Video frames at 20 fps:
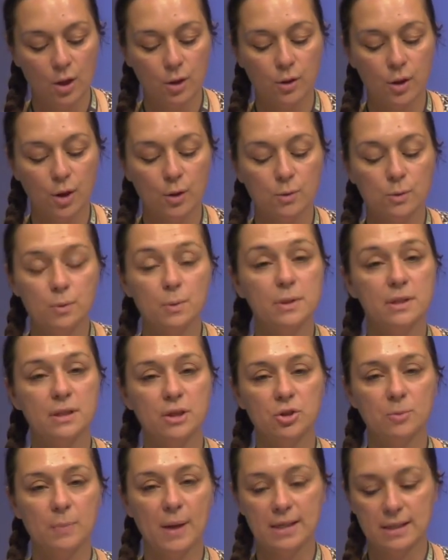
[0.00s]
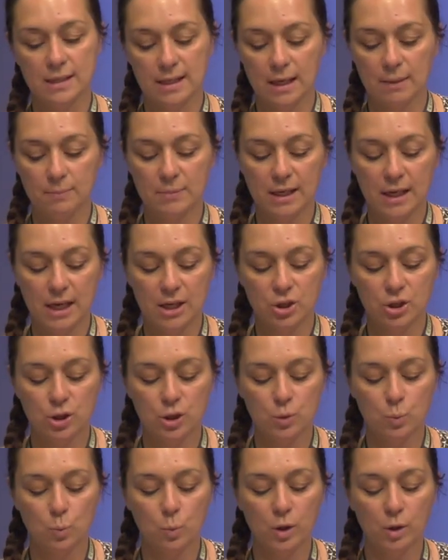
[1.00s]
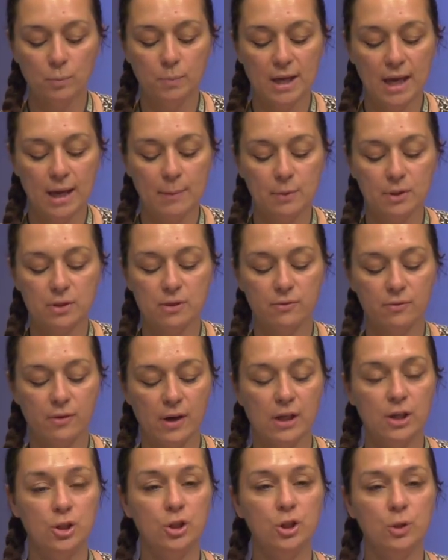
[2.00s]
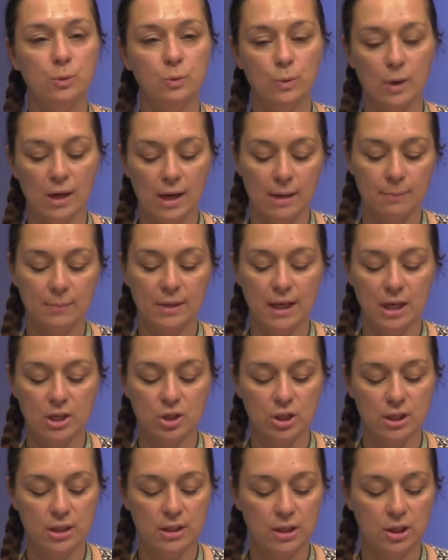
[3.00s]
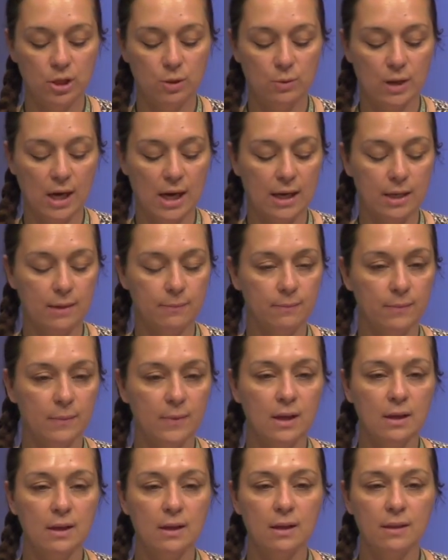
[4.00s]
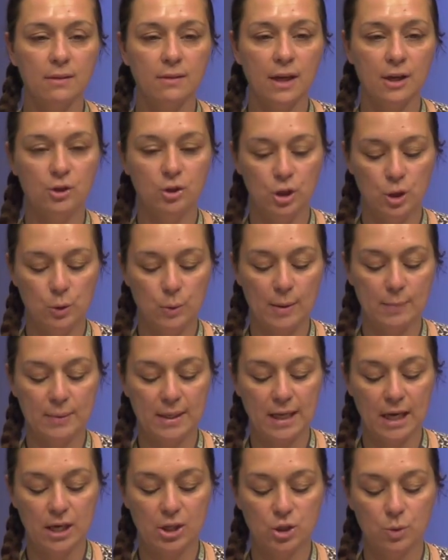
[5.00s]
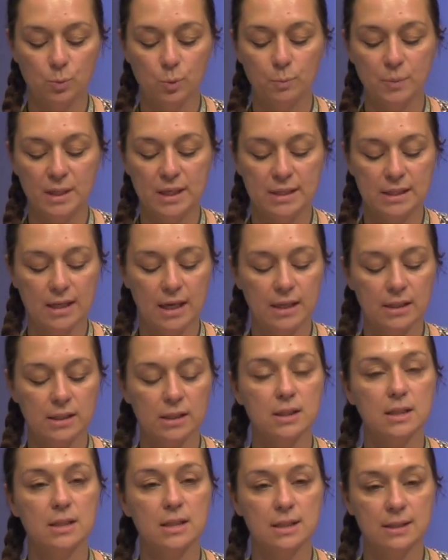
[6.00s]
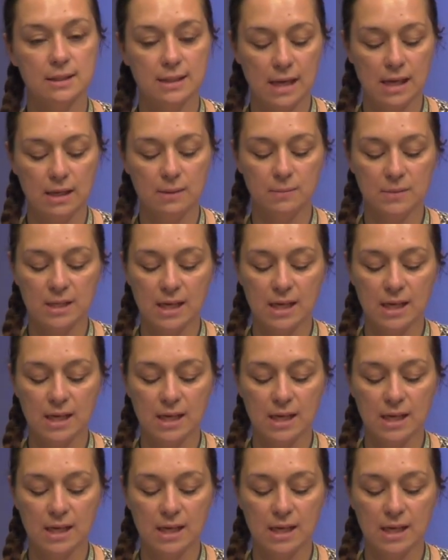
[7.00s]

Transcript: Those with such pending applications will be able to file a new application in the UK. That new application will be entitled to the same